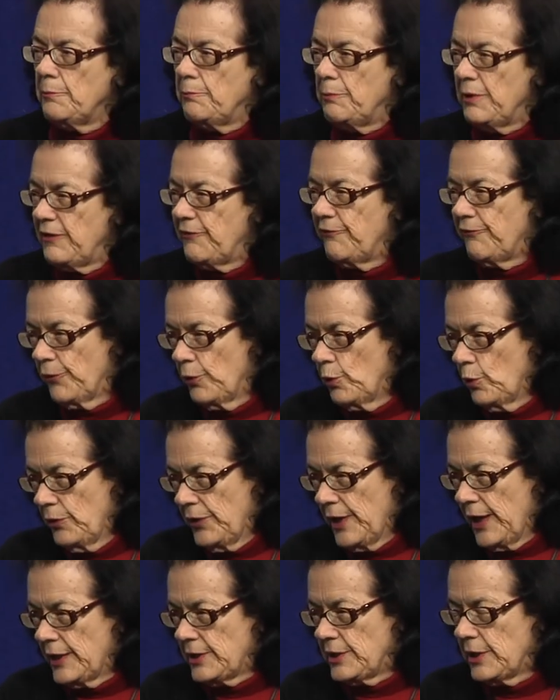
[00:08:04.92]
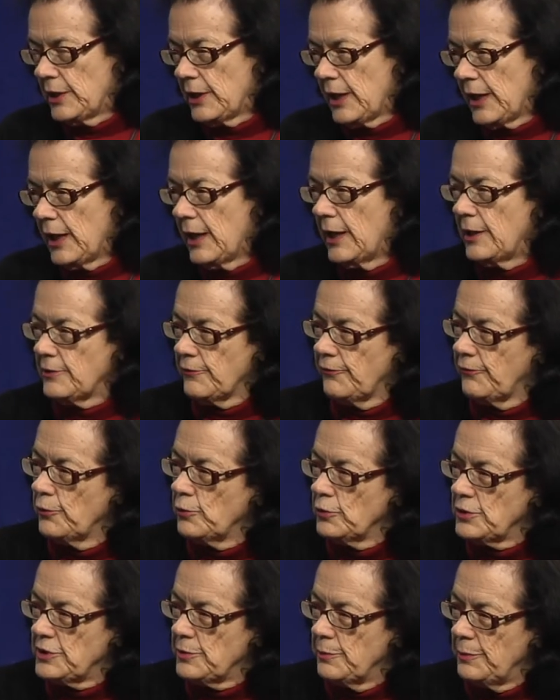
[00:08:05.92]
before that. It can't
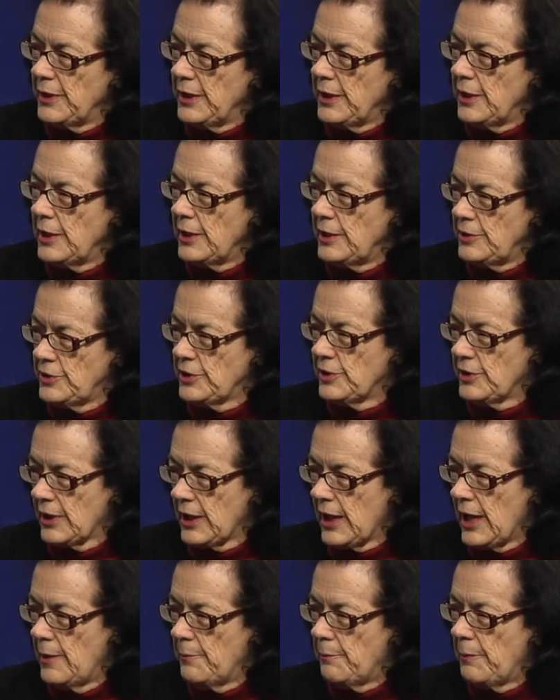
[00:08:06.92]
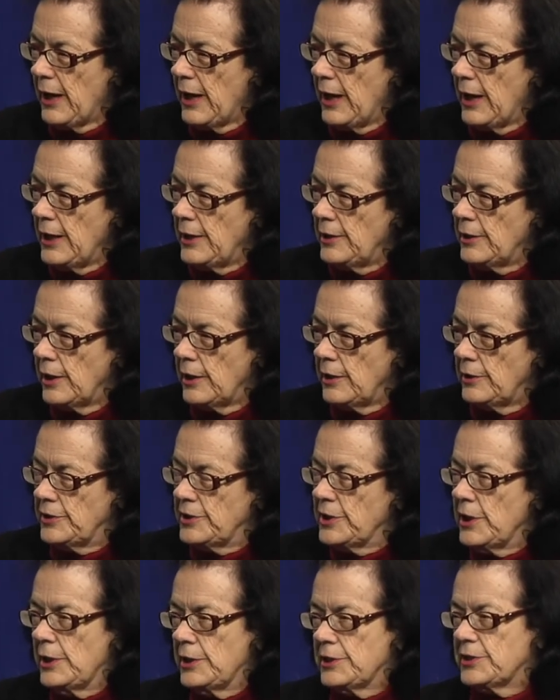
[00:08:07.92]
afford to be into the campaign and
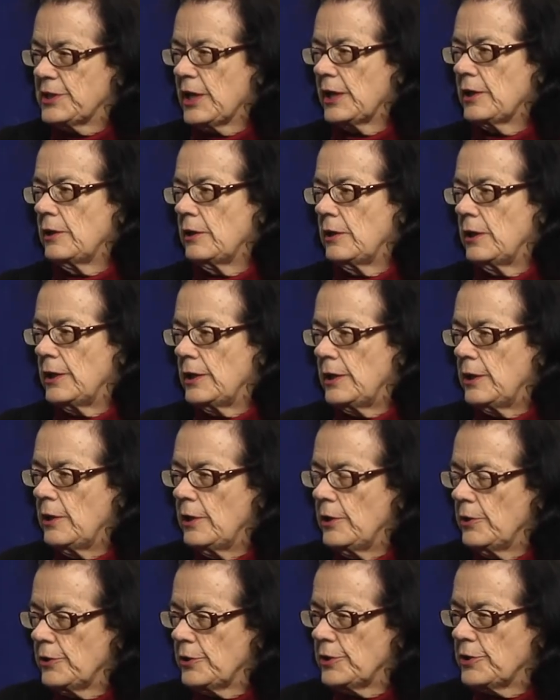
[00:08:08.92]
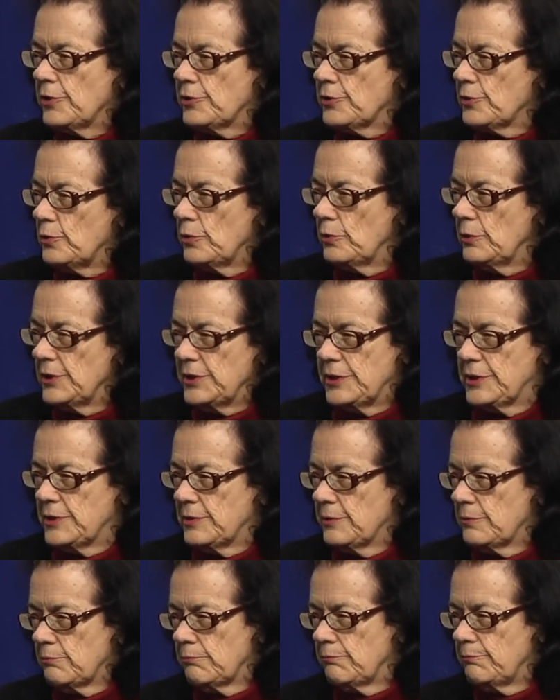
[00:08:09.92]
suddenly there's all
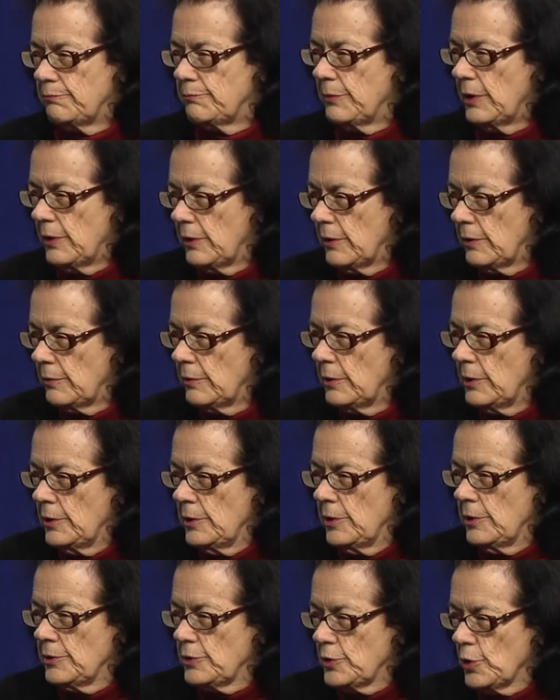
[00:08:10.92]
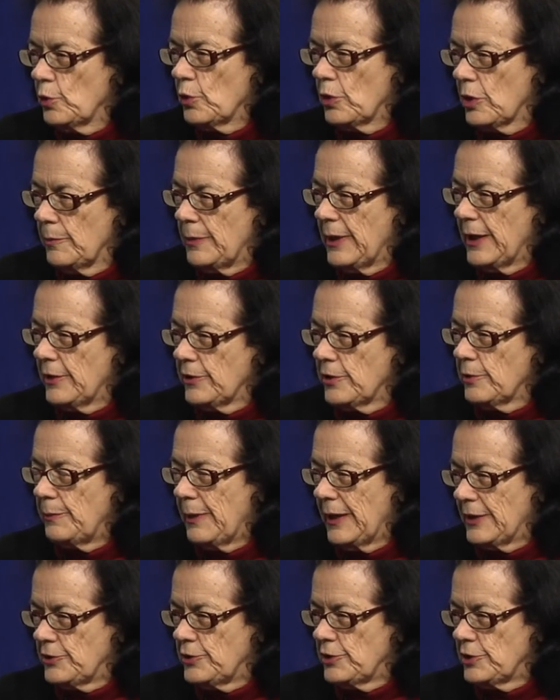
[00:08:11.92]
this talk about the
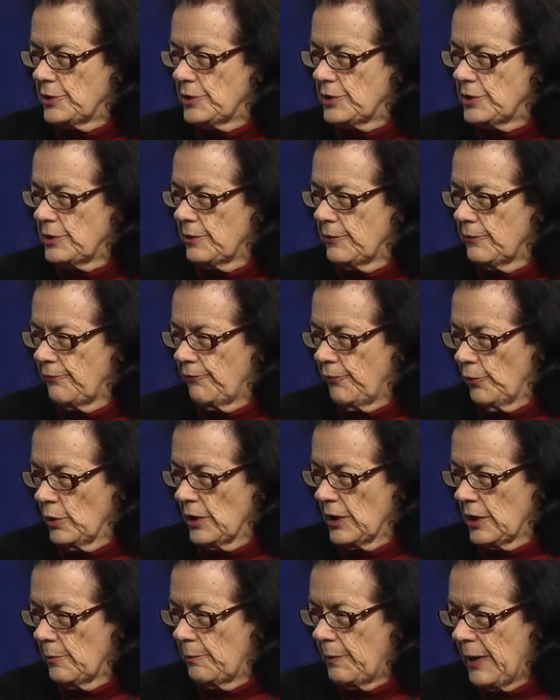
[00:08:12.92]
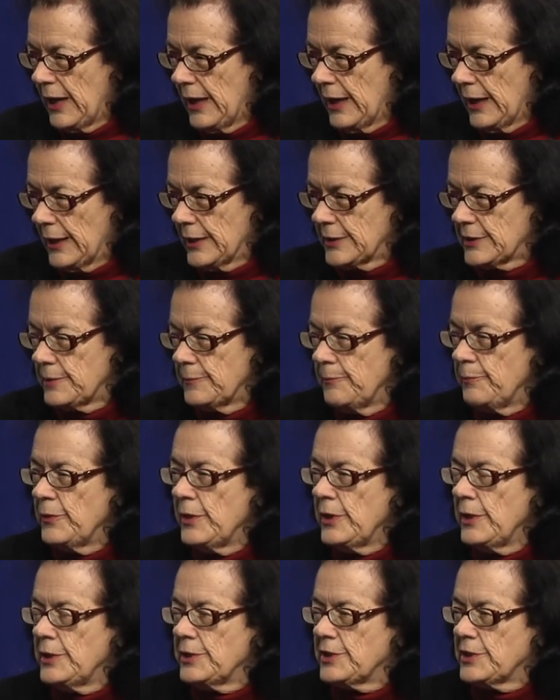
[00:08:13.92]
budget falling apart.
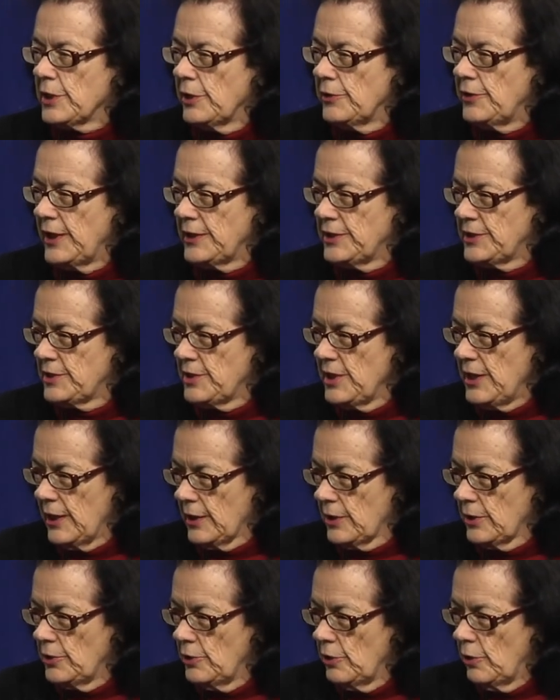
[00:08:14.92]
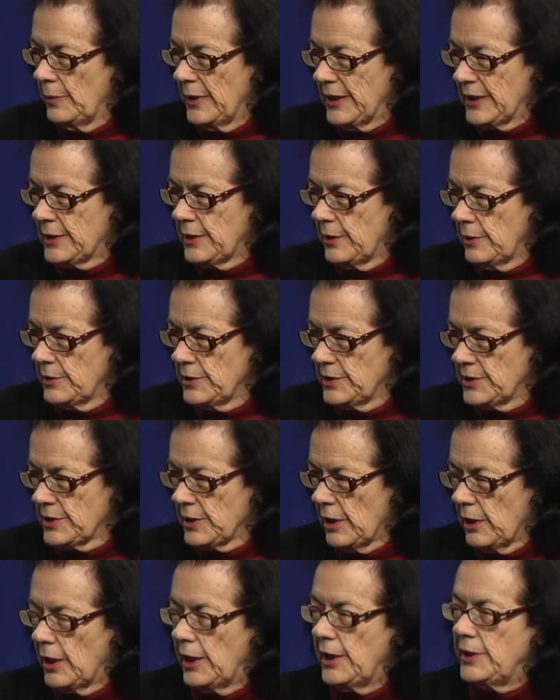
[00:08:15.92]
So that's the economic
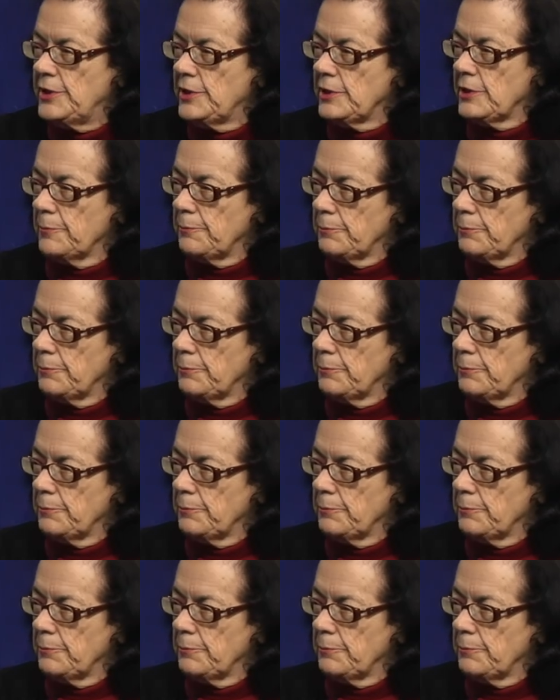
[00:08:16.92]
side. The